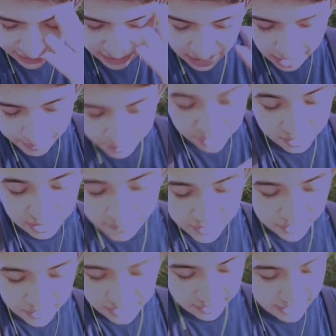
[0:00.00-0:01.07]
He named
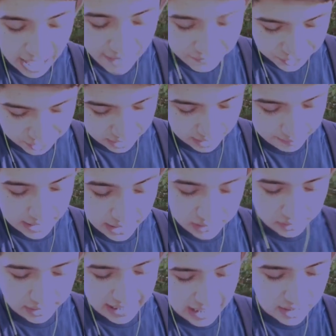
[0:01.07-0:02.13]
7 cities after him,
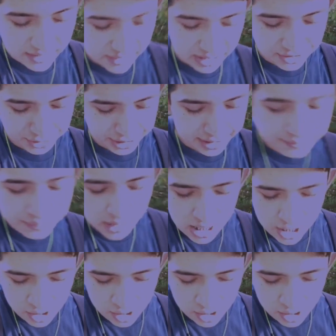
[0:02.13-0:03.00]
including Alexandria.